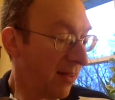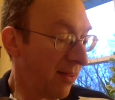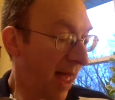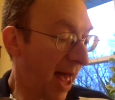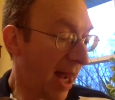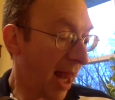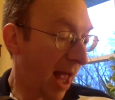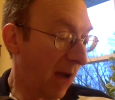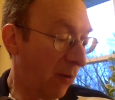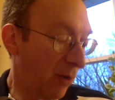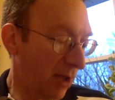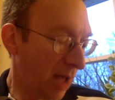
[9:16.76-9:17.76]
"That I
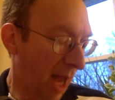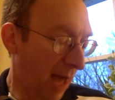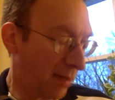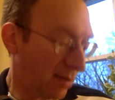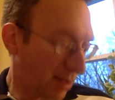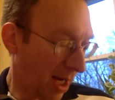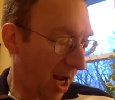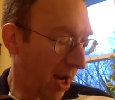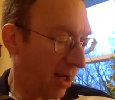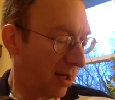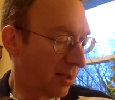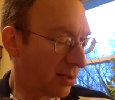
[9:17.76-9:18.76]
wouldn't like to say,"
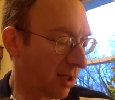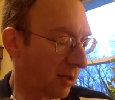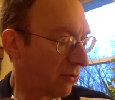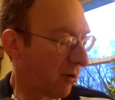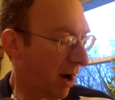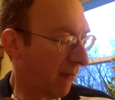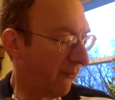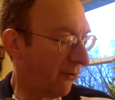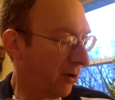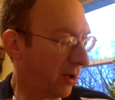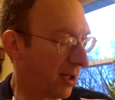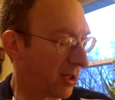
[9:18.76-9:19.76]
said
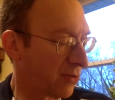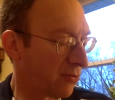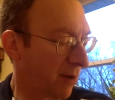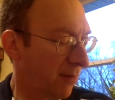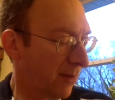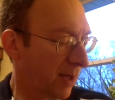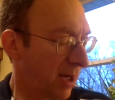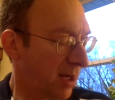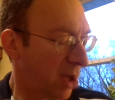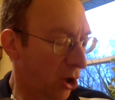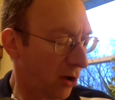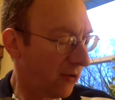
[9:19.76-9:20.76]
Crampfurl in his rumbly,
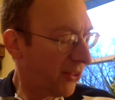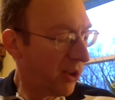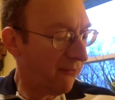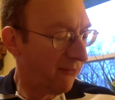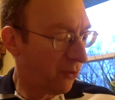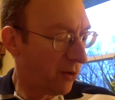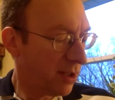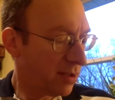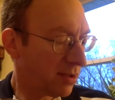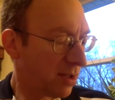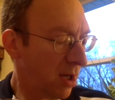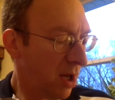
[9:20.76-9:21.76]
earthy
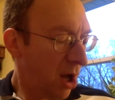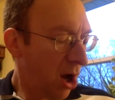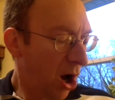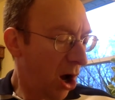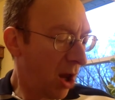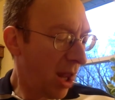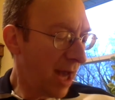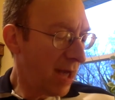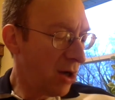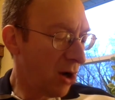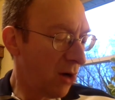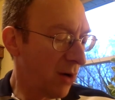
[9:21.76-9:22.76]
voice. "All I
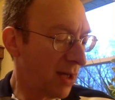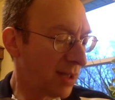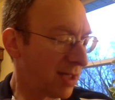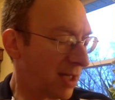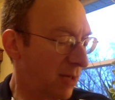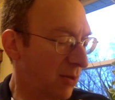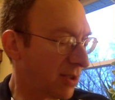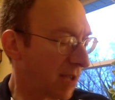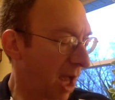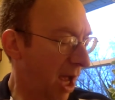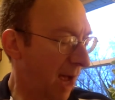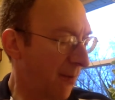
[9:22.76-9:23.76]
know is he was
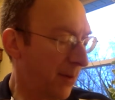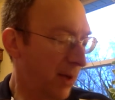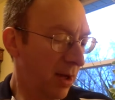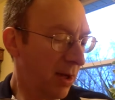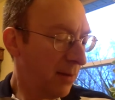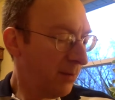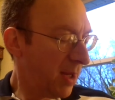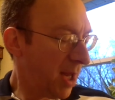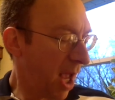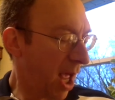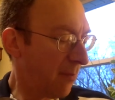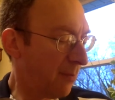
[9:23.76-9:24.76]
up
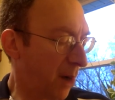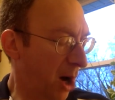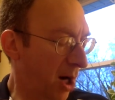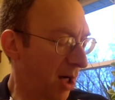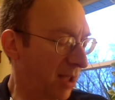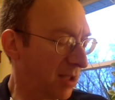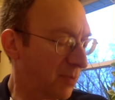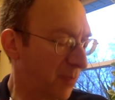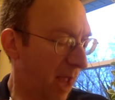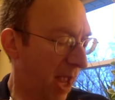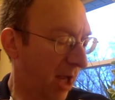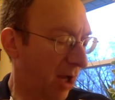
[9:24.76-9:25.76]
beyond Parkin's
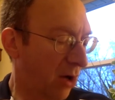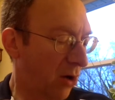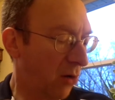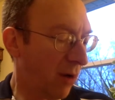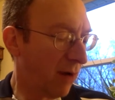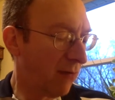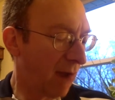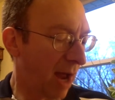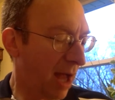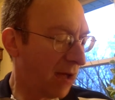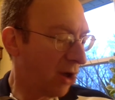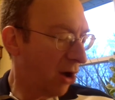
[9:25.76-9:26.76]
Beck, going
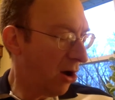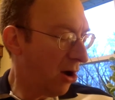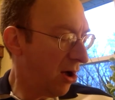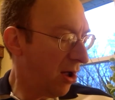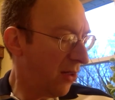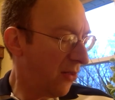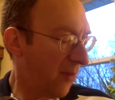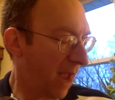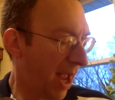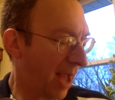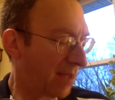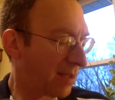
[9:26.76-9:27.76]
round all the
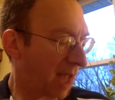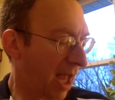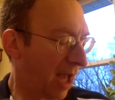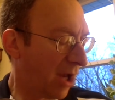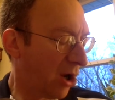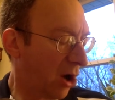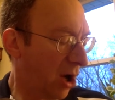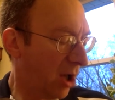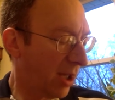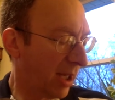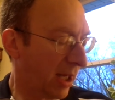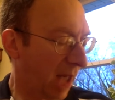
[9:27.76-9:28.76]
banks and
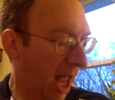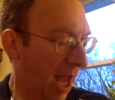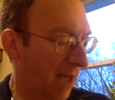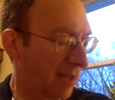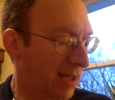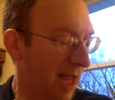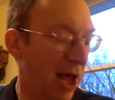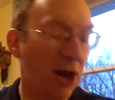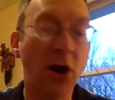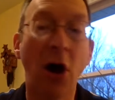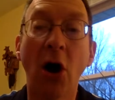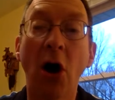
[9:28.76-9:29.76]
calling like
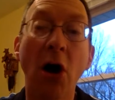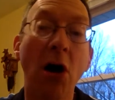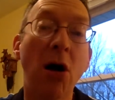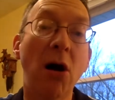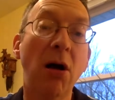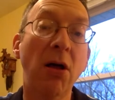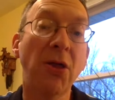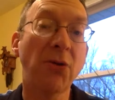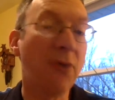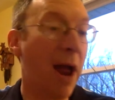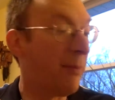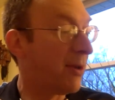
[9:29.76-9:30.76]
down all the
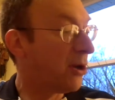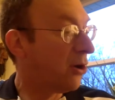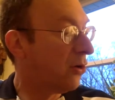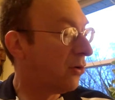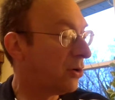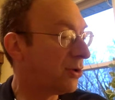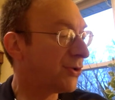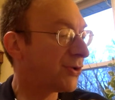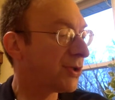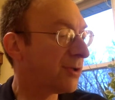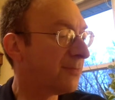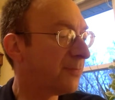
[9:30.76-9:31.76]
rabbit
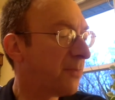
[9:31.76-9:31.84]
holes."